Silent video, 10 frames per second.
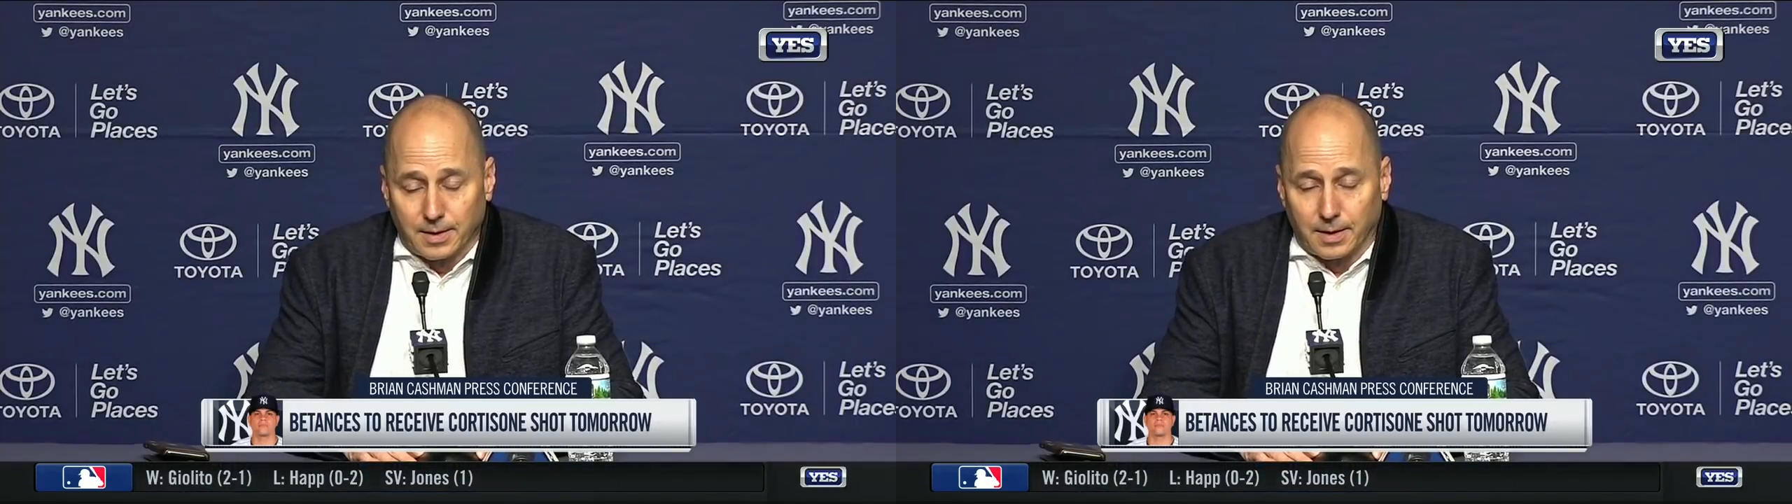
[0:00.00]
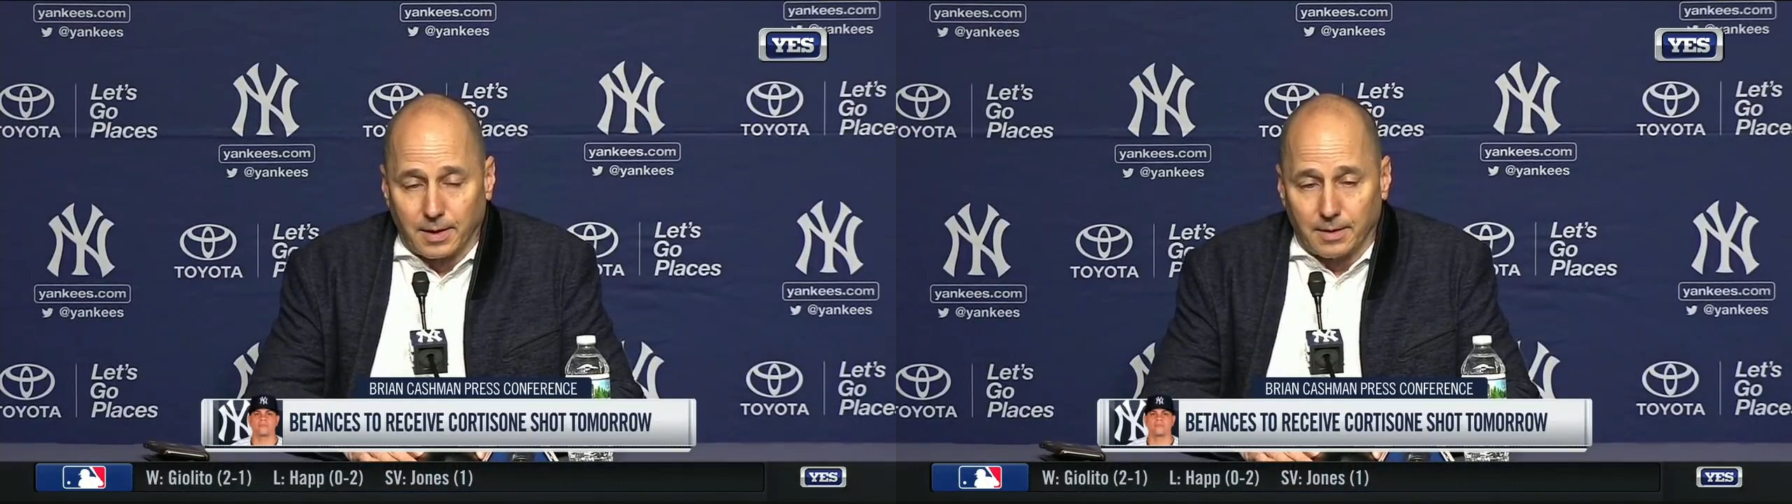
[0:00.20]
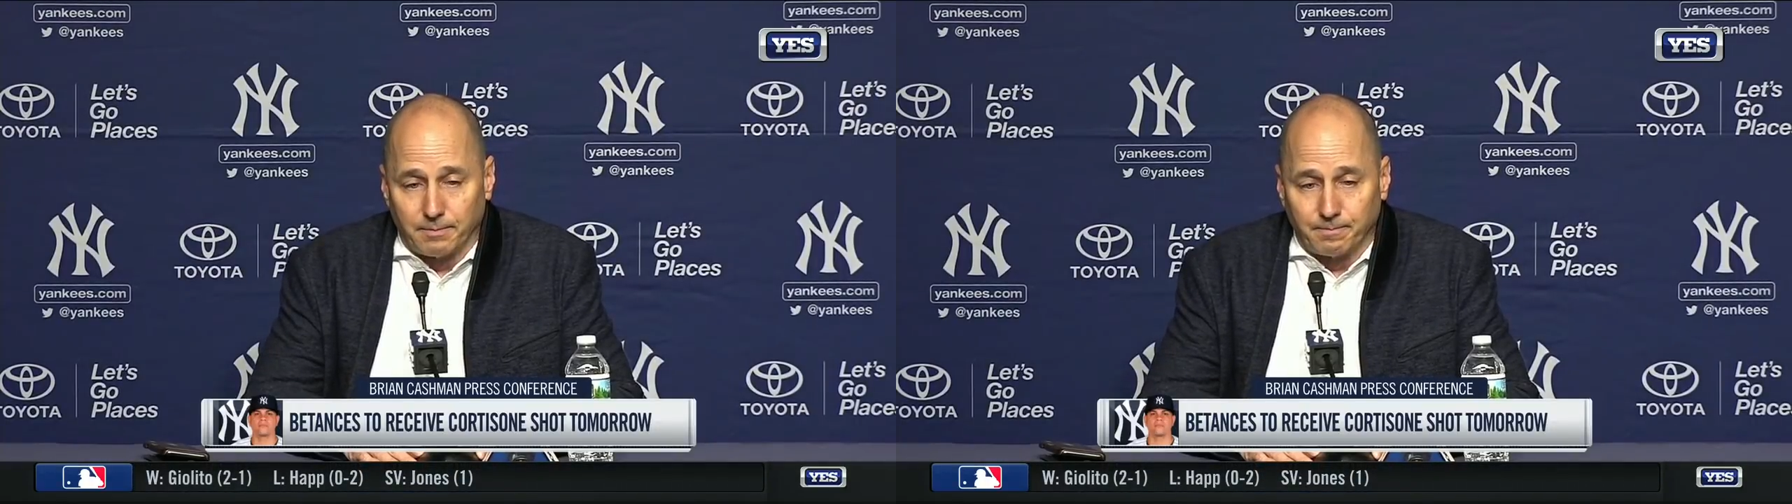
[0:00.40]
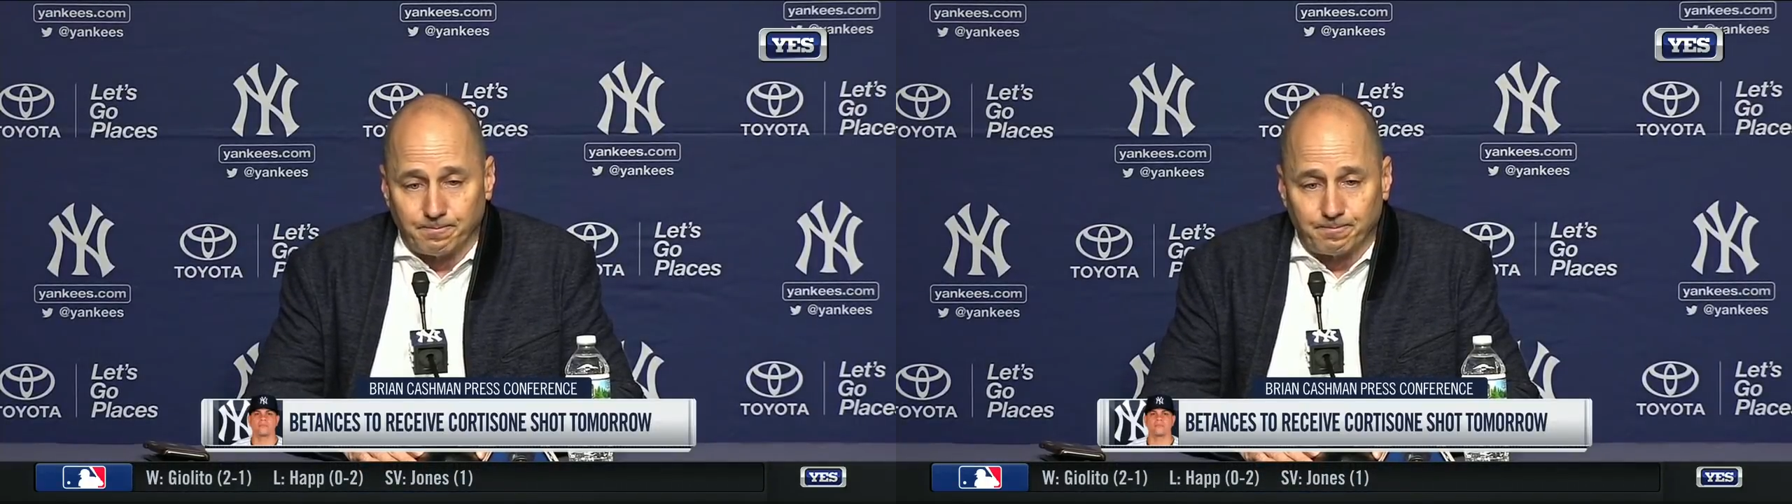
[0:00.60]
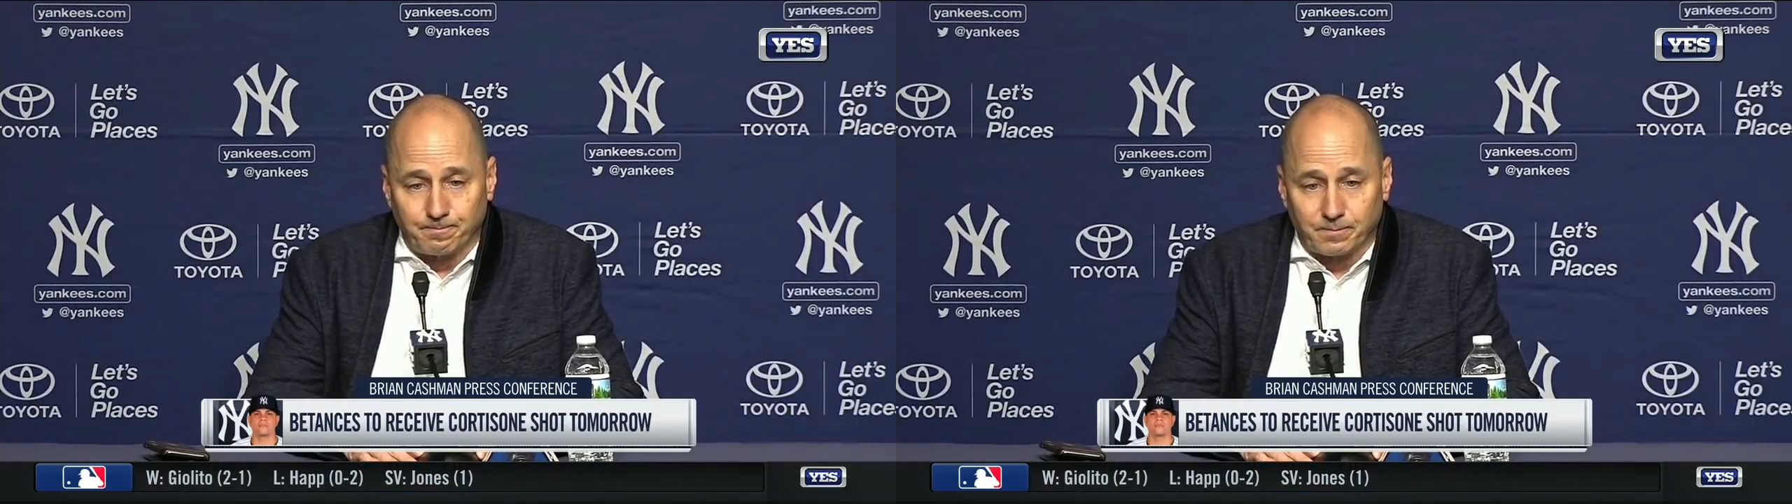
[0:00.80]
um,
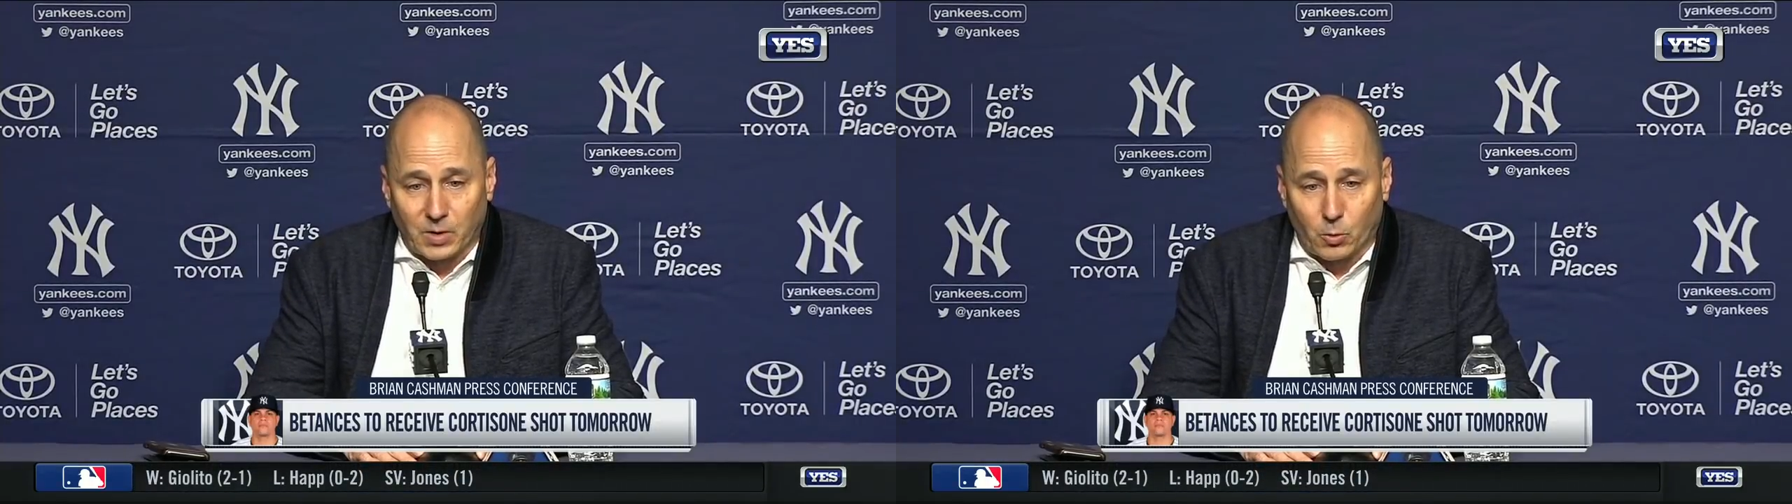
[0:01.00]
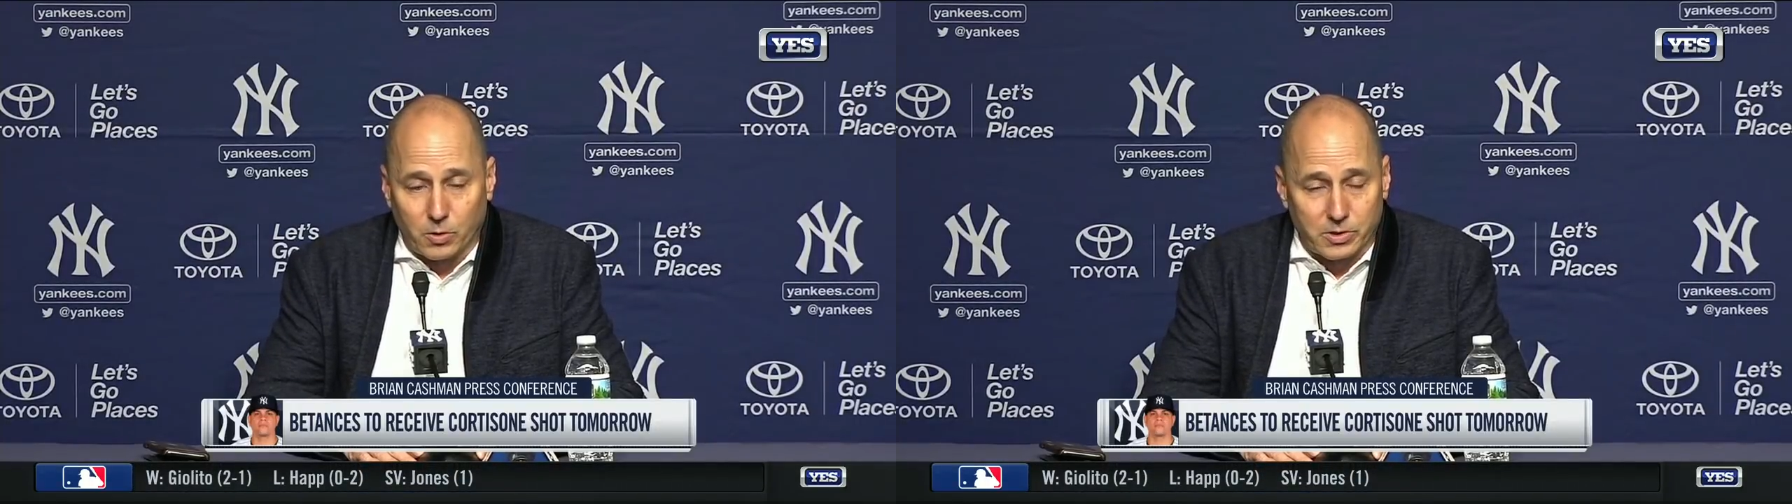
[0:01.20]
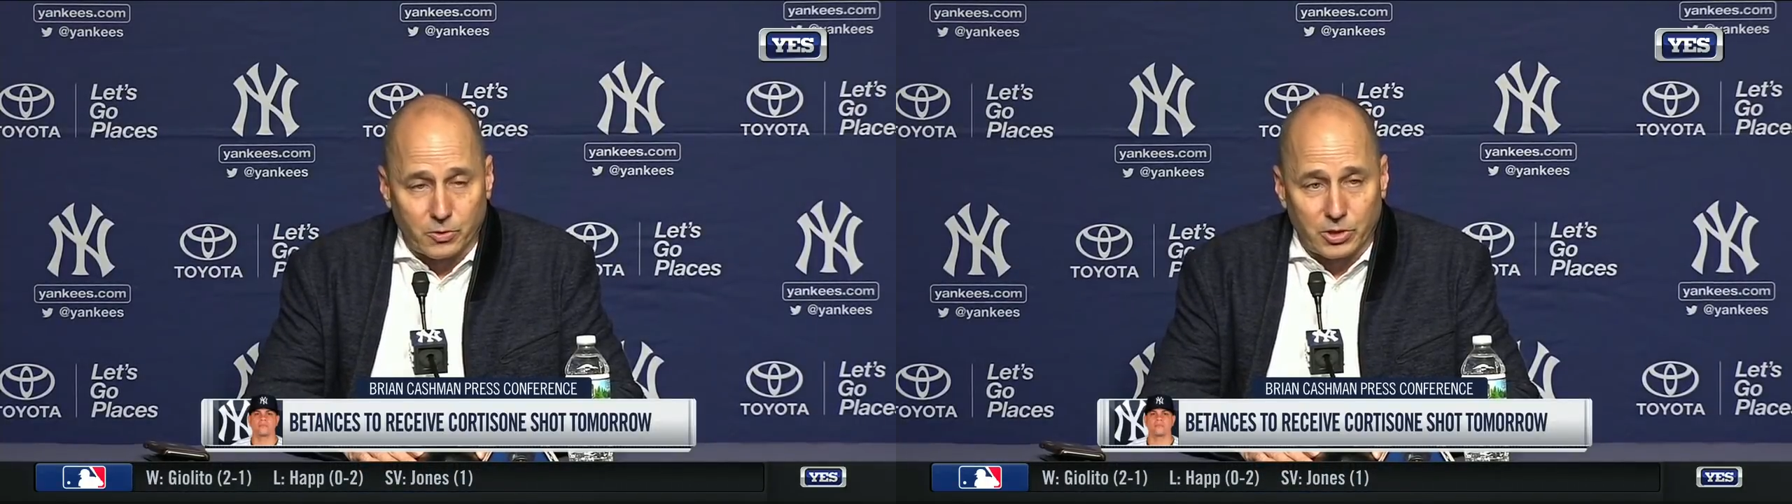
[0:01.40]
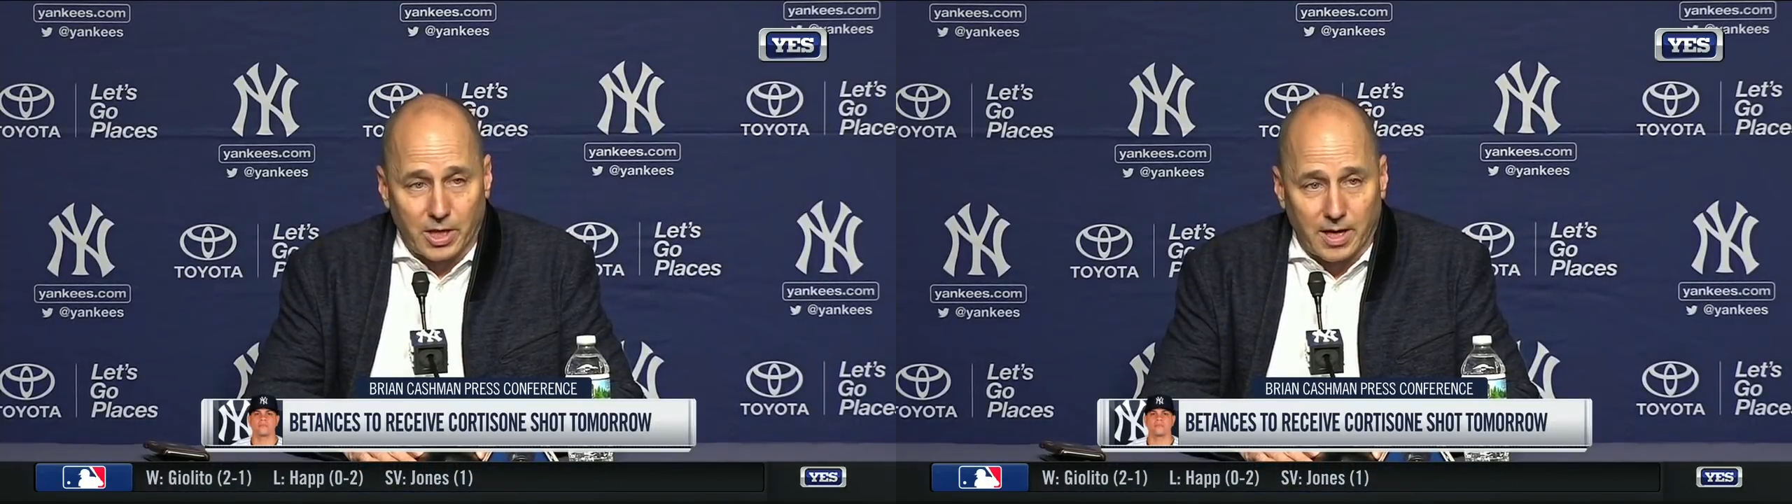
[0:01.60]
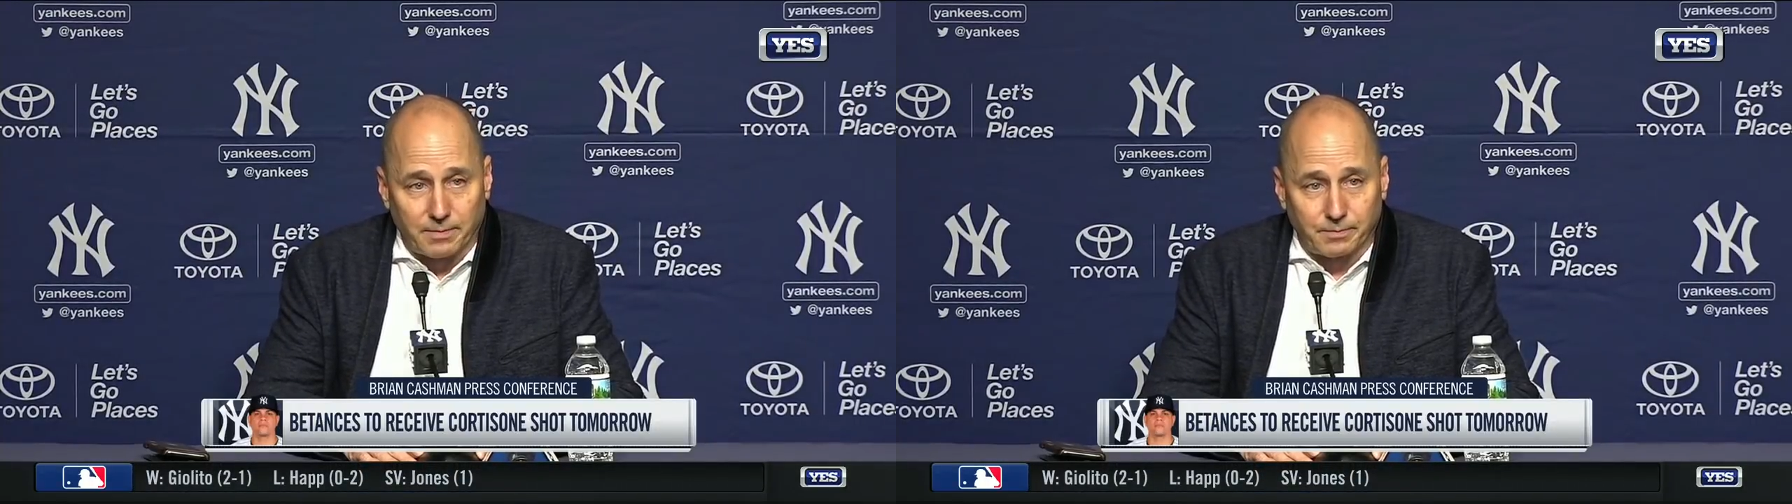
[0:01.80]
cortisone
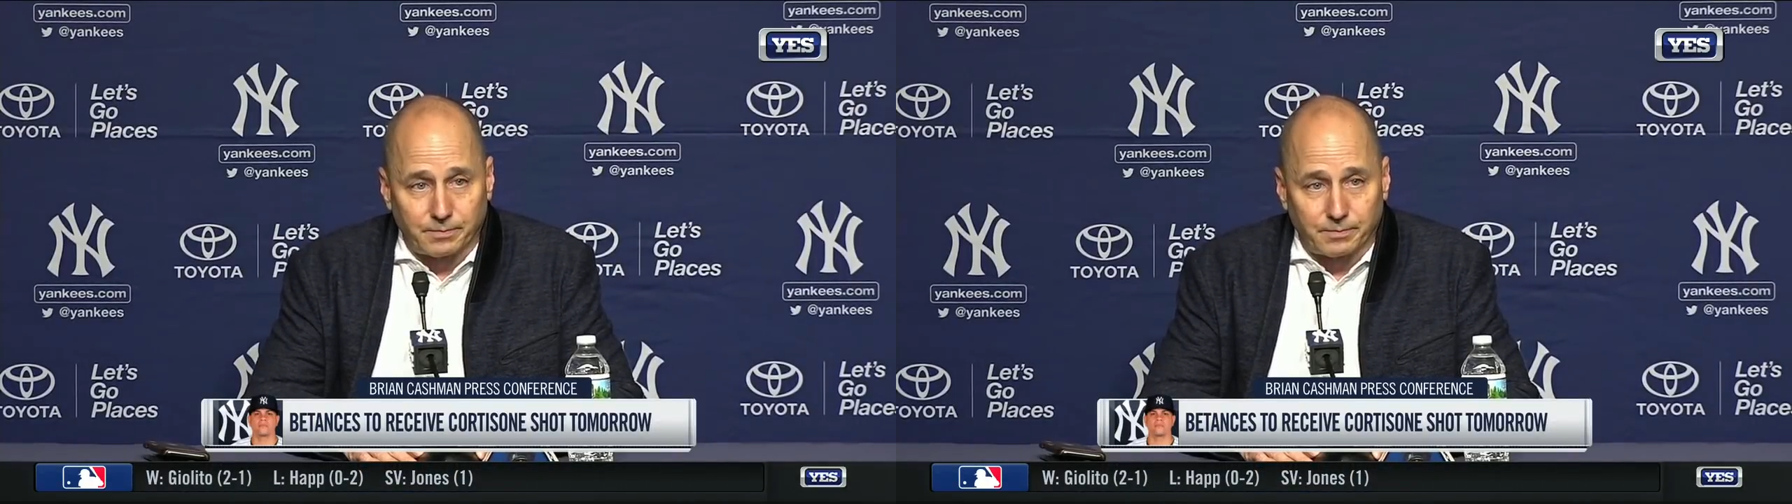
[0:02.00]
shot,